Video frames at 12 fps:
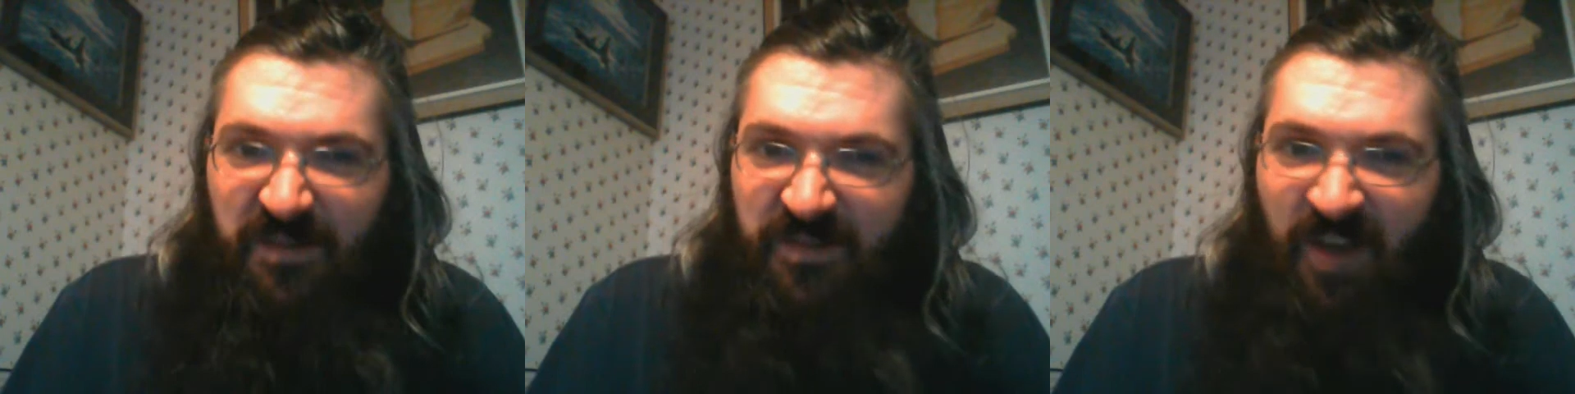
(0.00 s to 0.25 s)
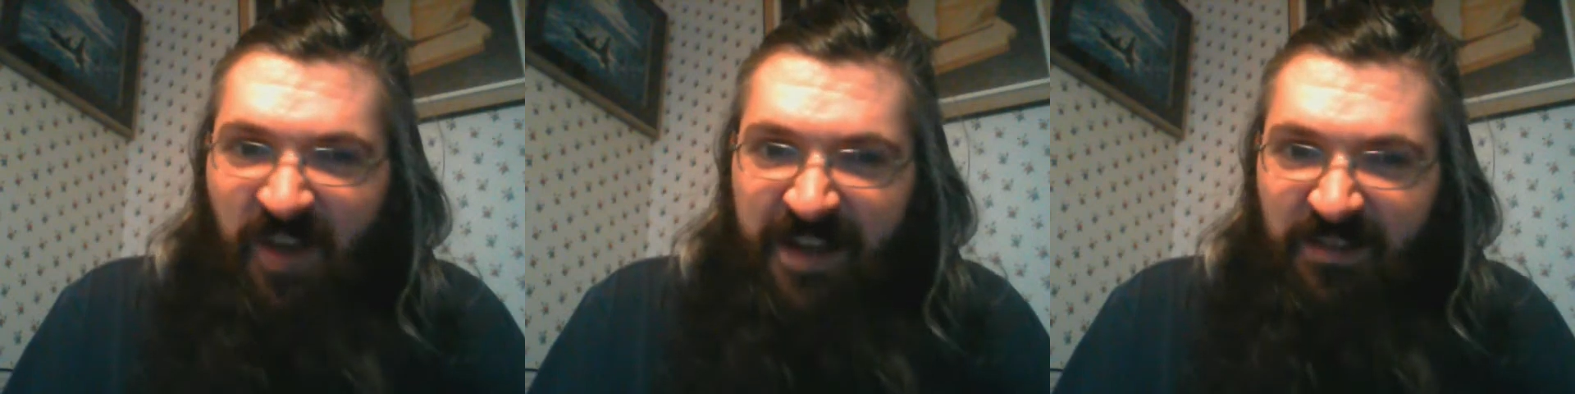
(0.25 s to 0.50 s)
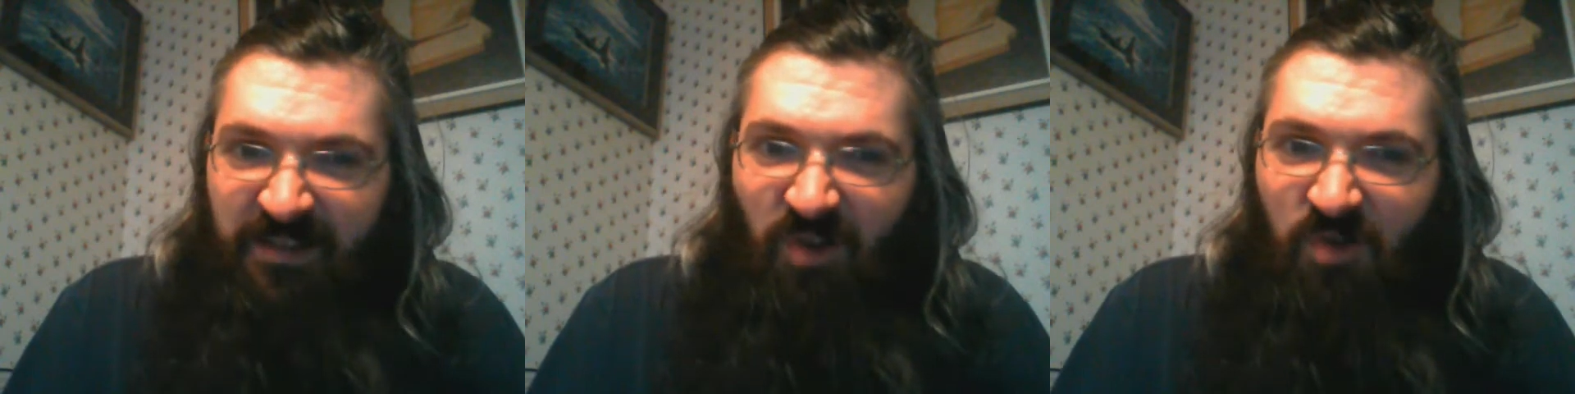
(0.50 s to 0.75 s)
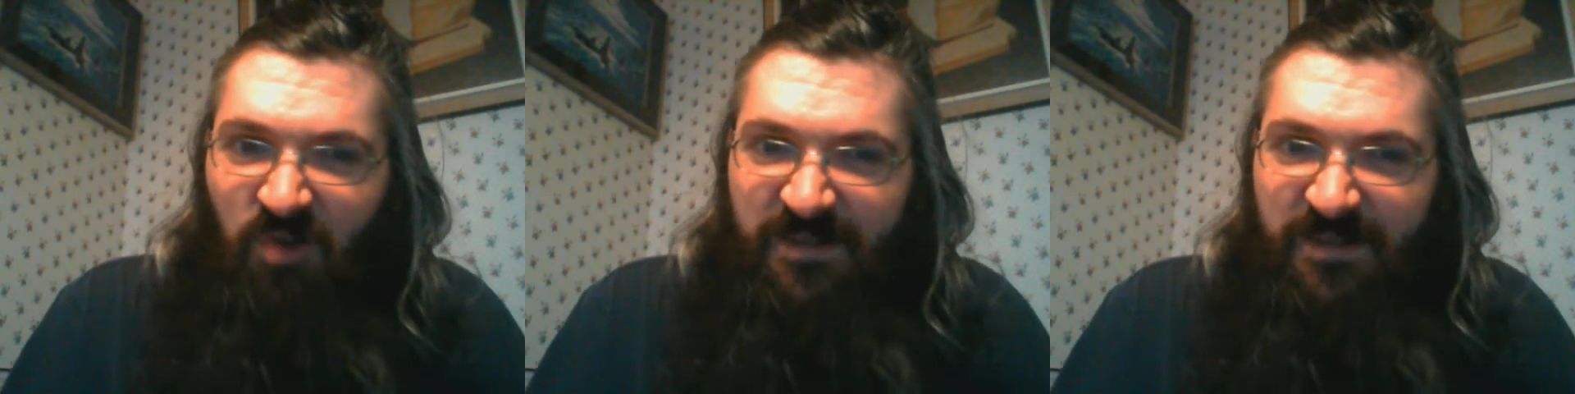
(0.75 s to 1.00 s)
trying to
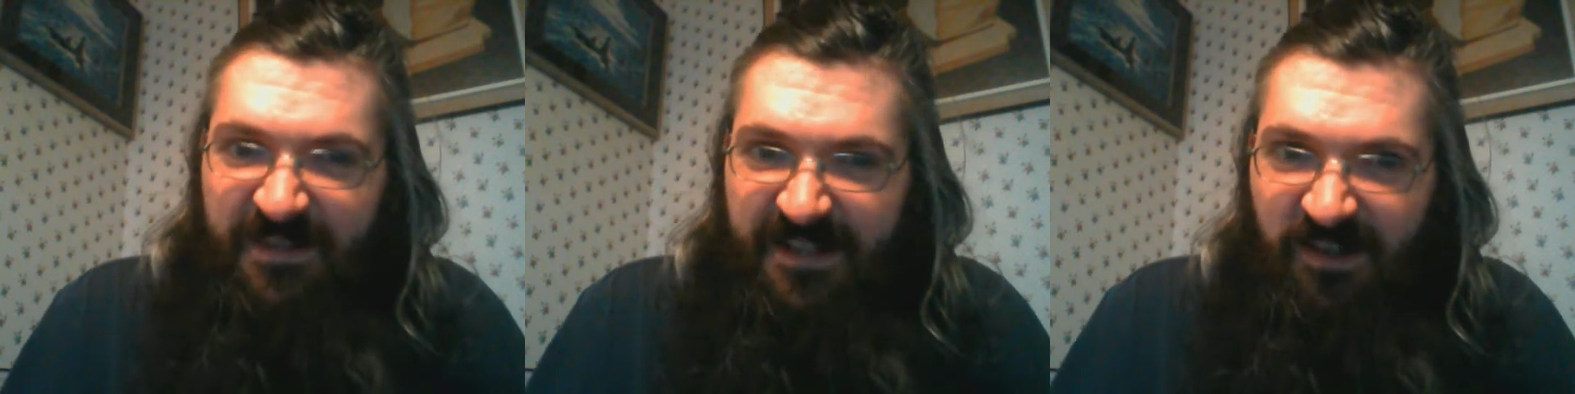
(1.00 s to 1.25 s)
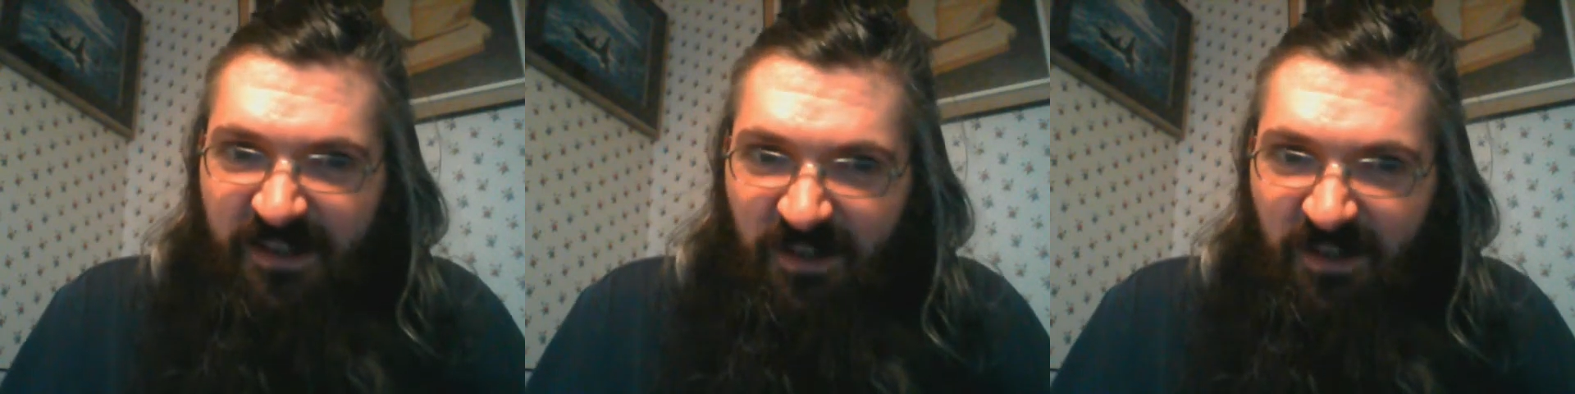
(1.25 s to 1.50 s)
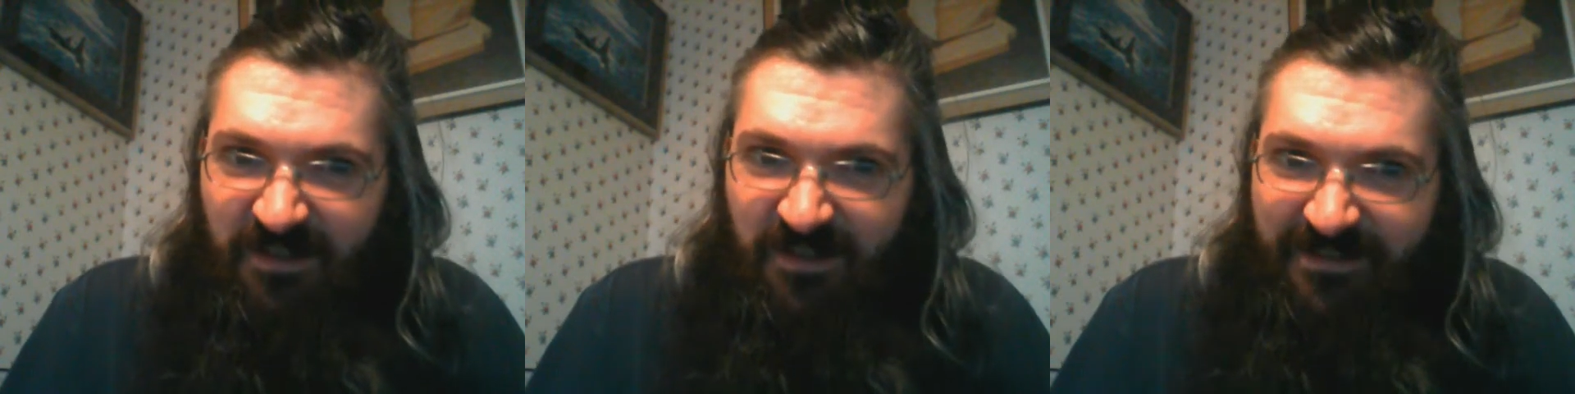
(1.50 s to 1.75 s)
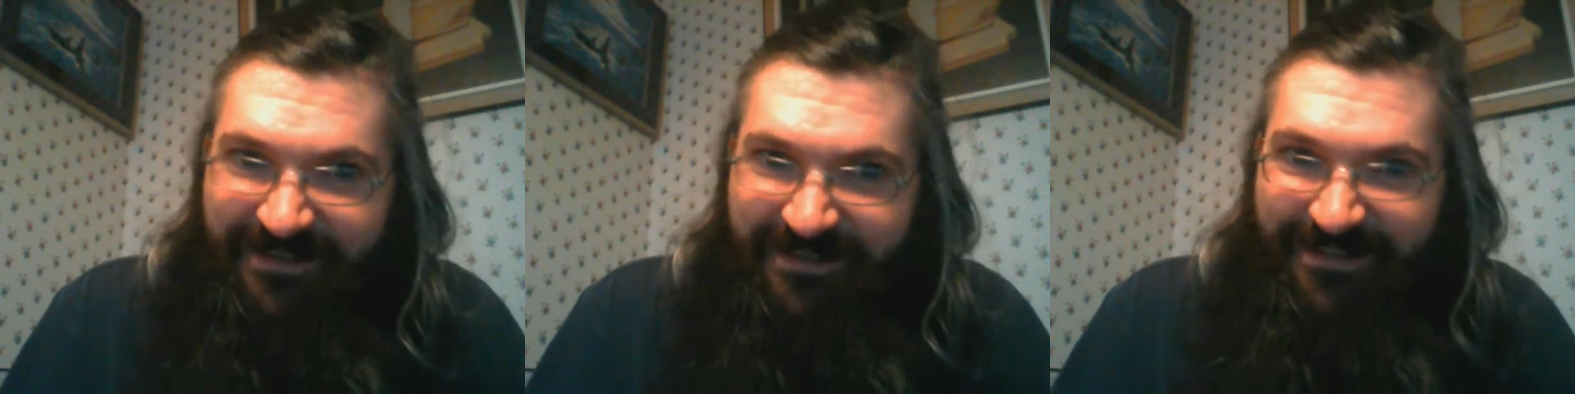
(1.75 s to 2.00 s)
close the deal.
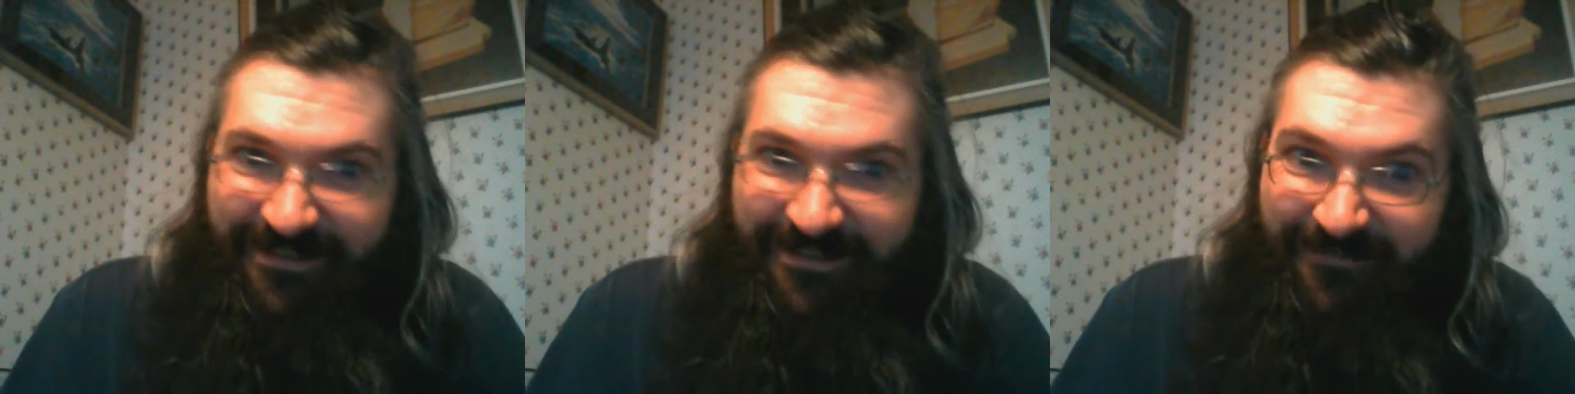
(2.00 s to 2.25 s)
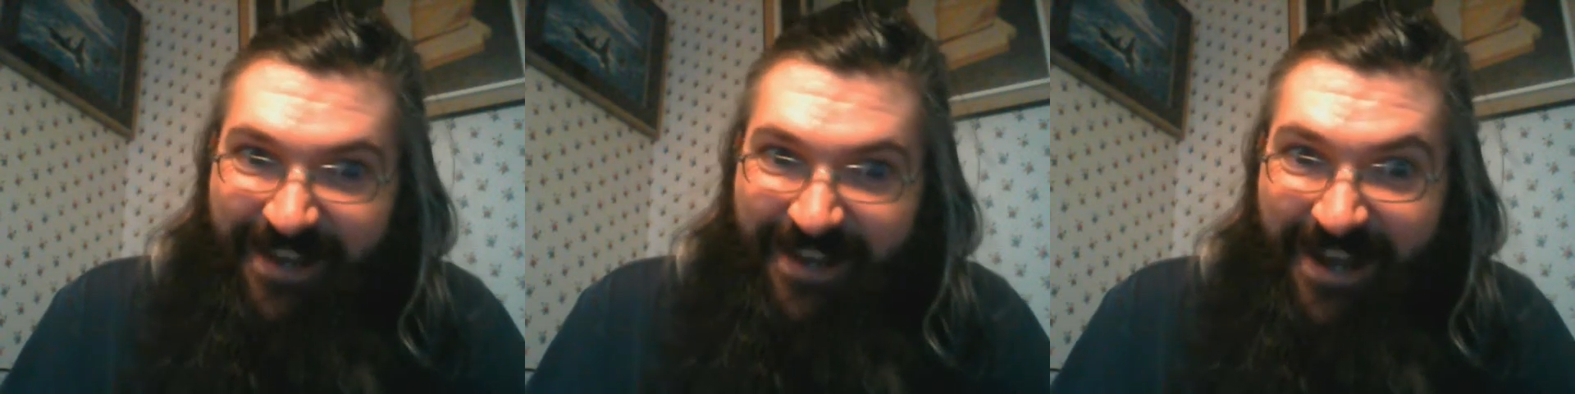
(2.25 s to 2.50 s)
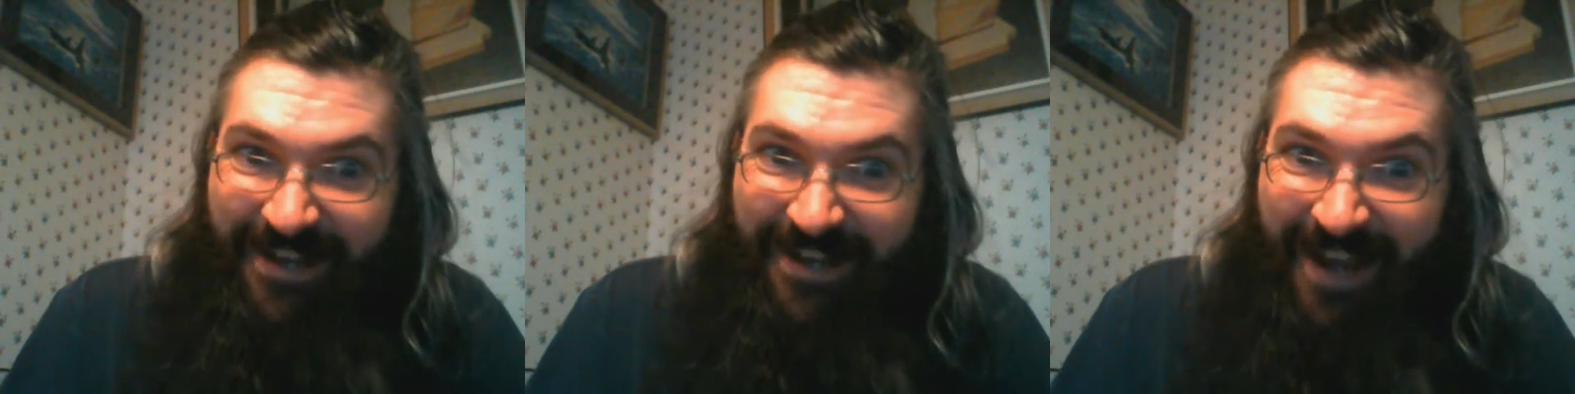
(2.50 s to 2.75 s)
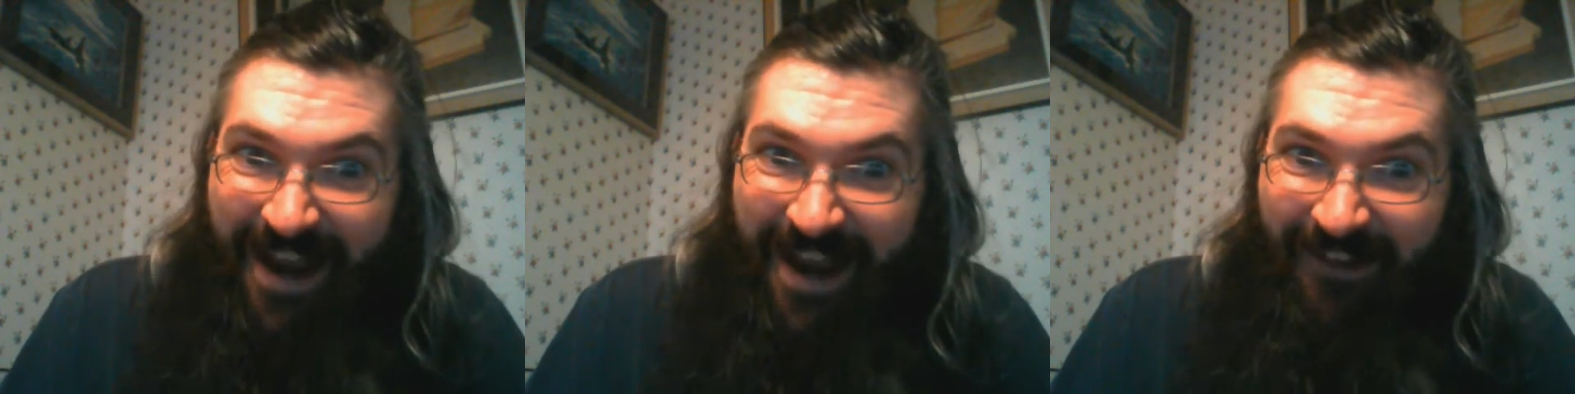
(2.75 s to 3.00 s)
Here, we got you
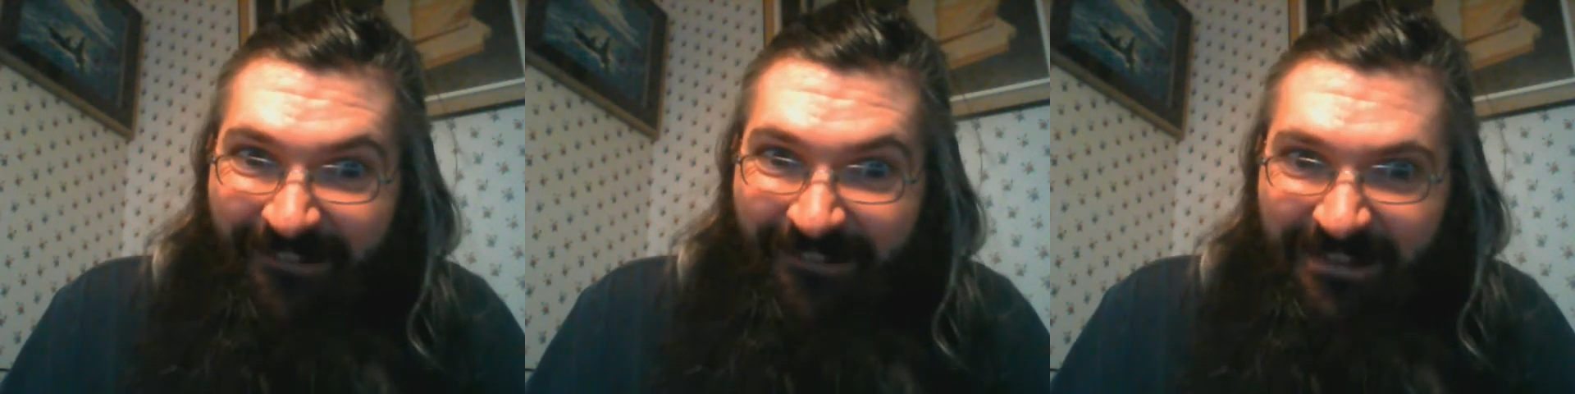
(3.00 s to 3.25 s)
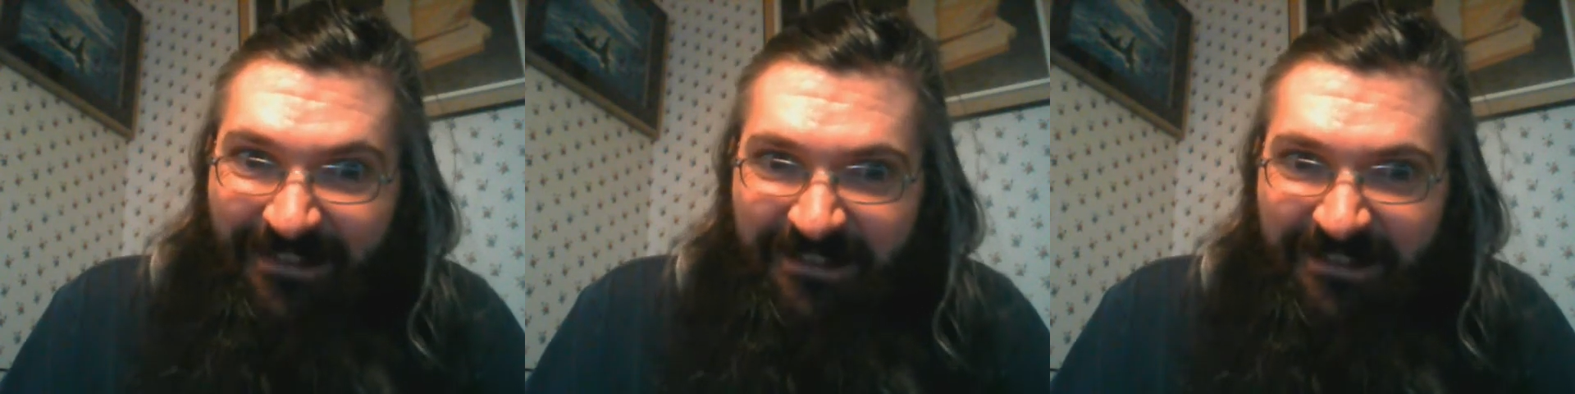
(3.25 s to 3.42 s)
now.